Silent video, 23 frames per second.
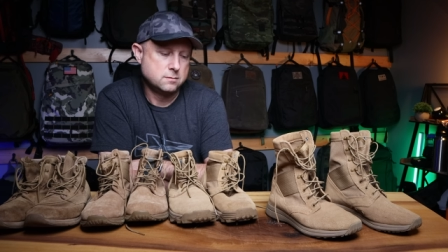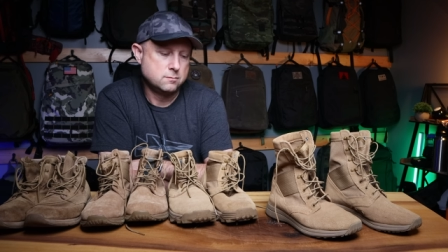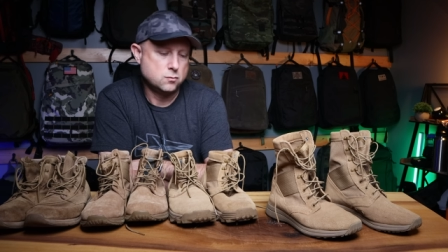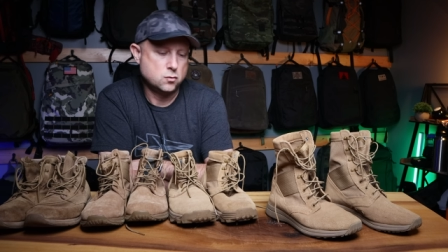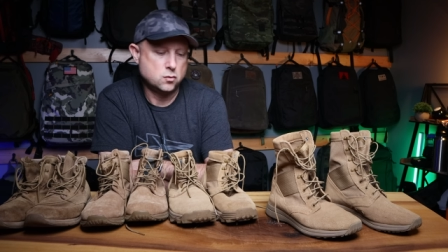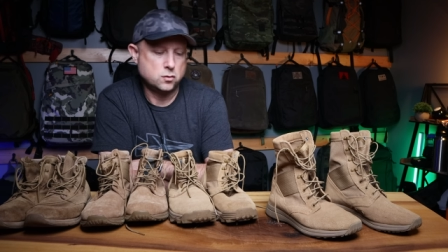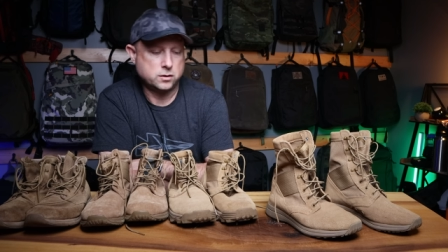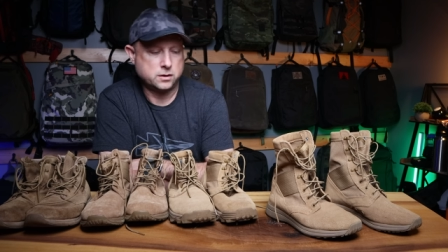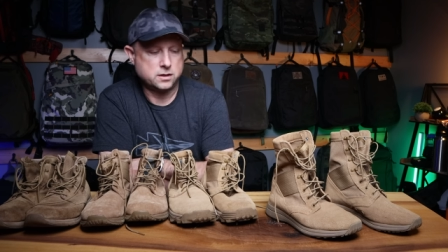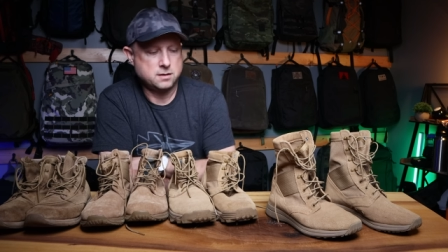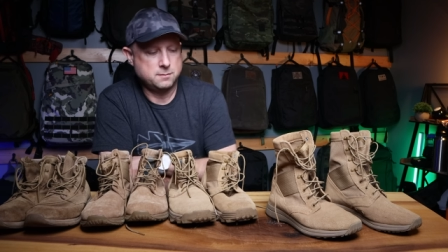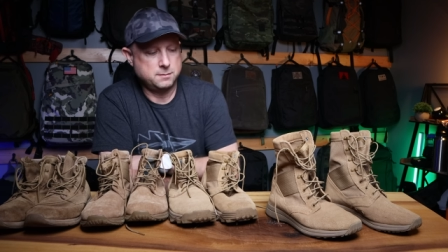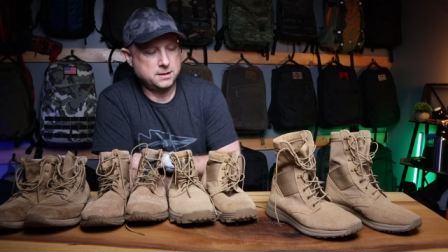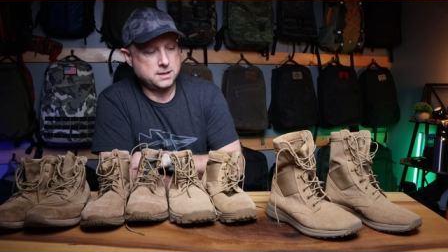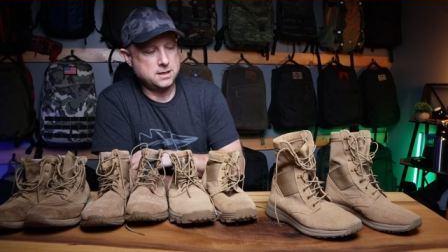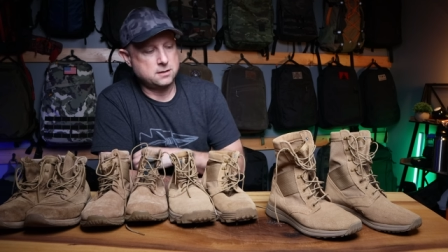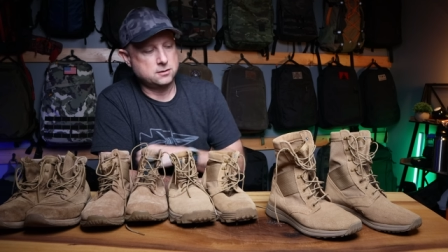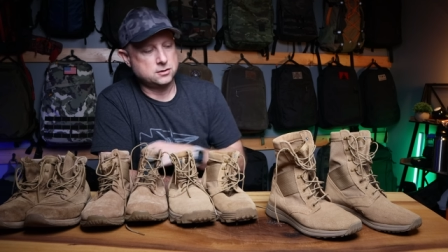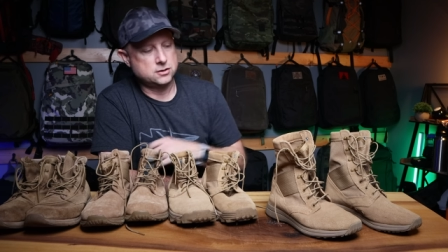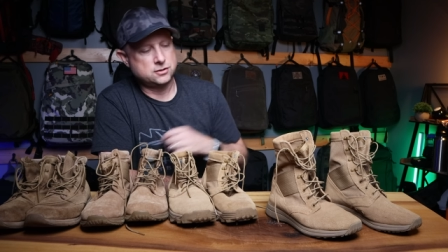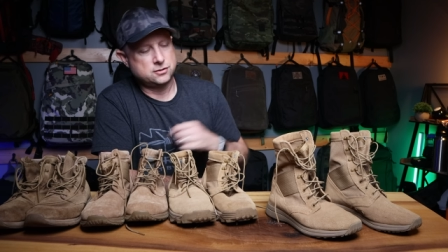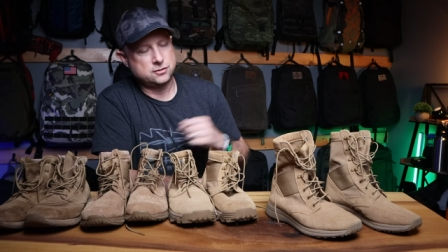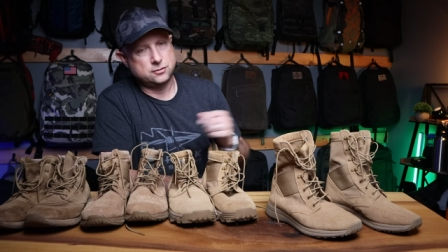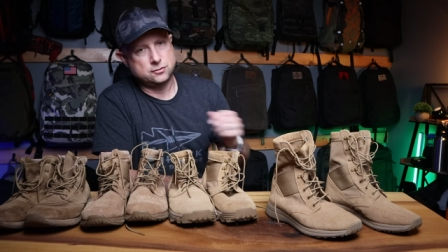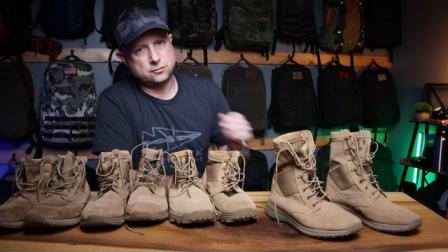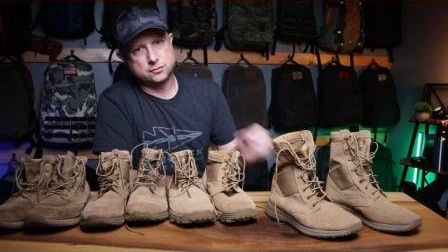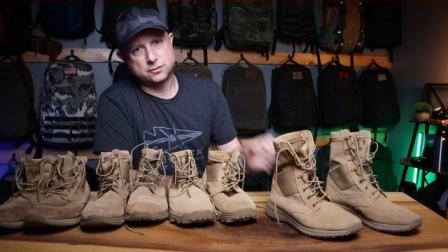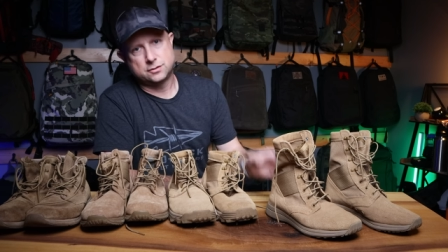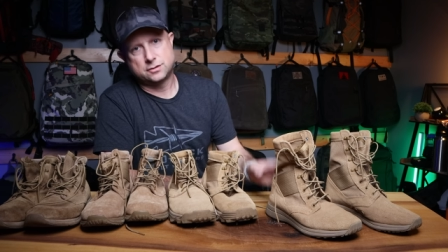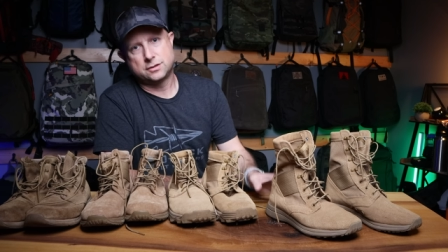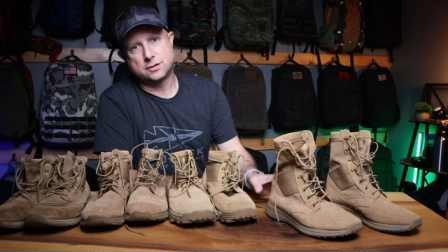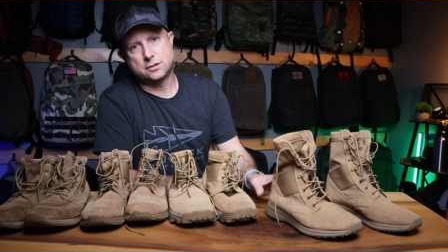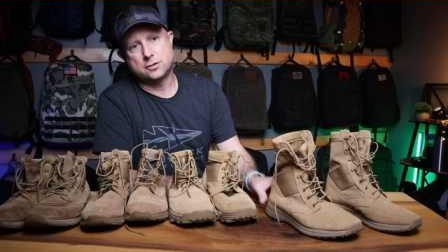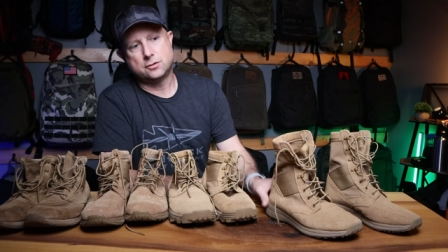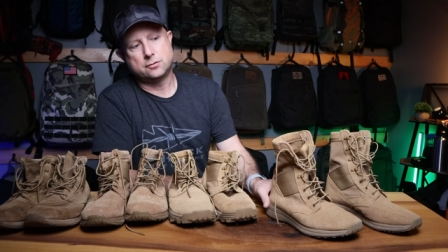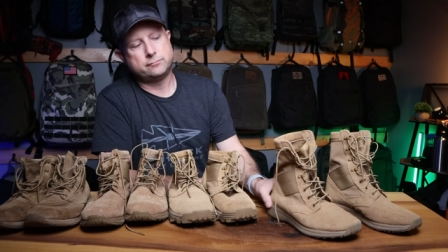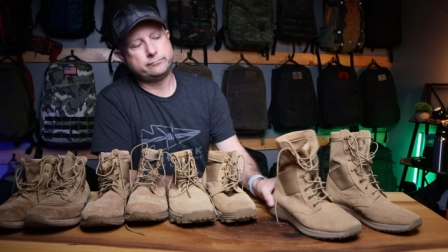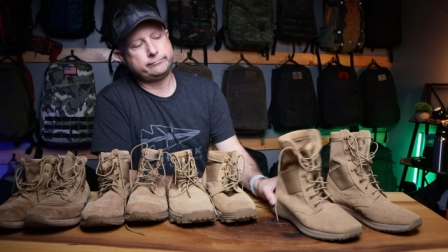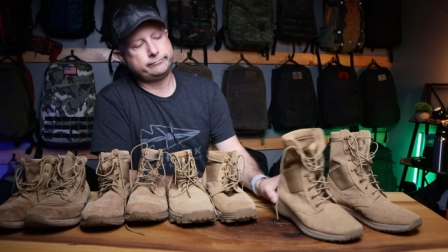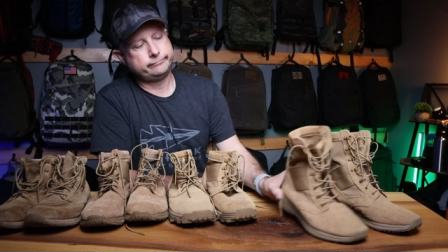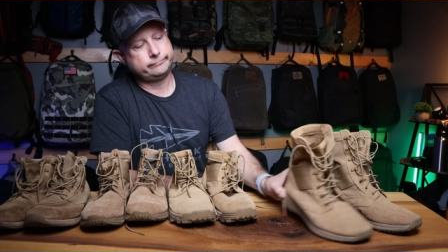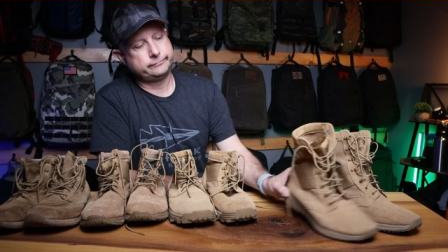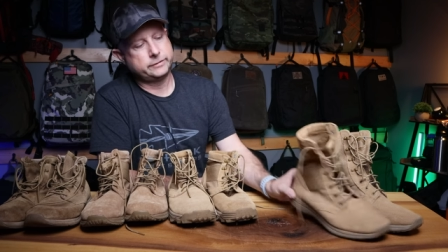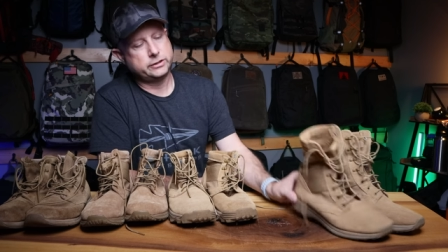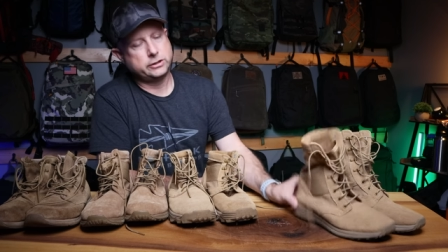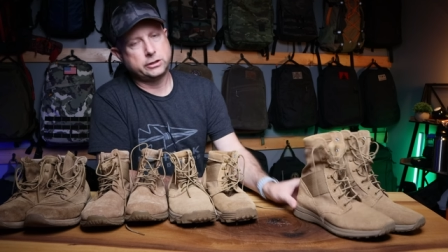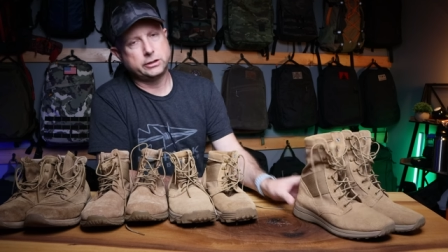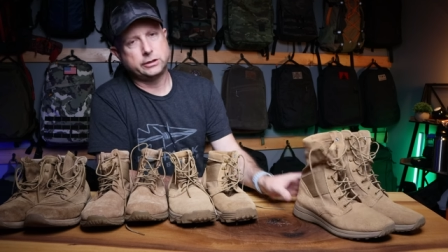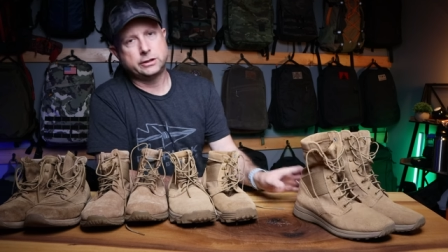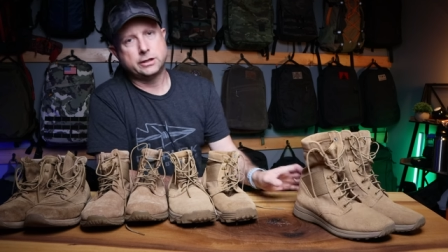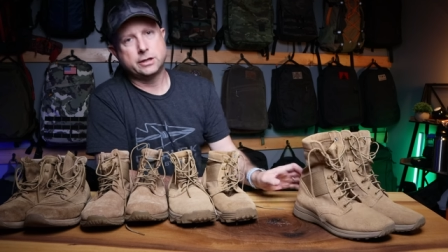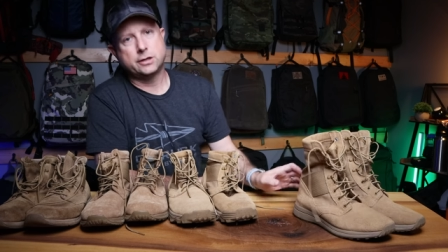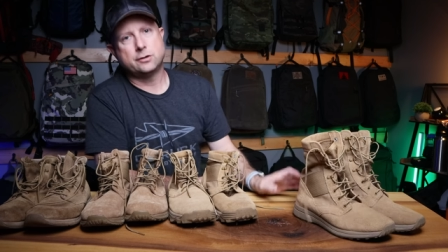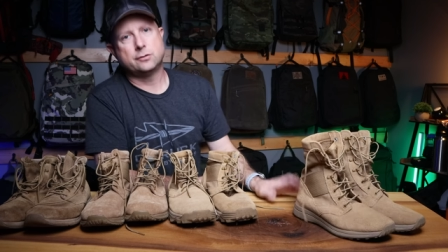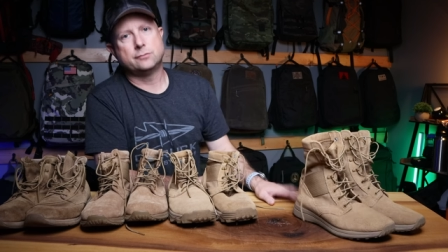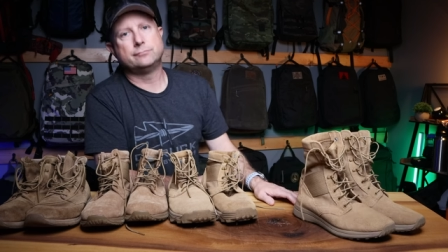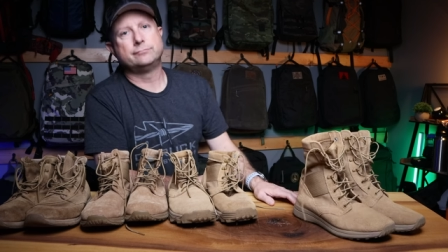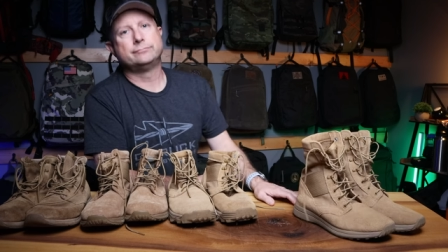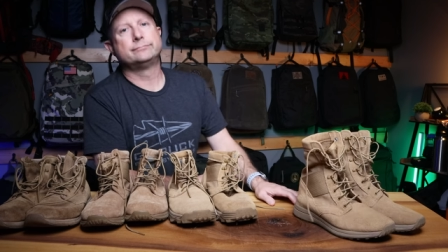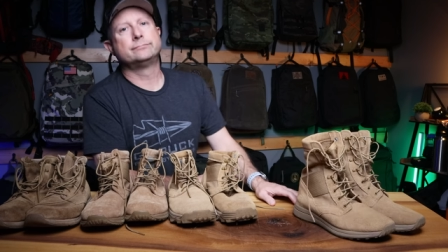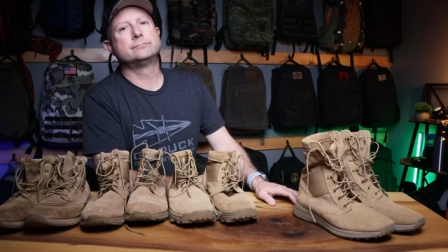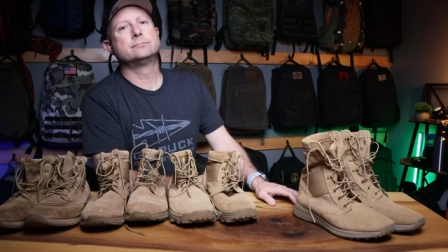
More coming out soon. So there you go.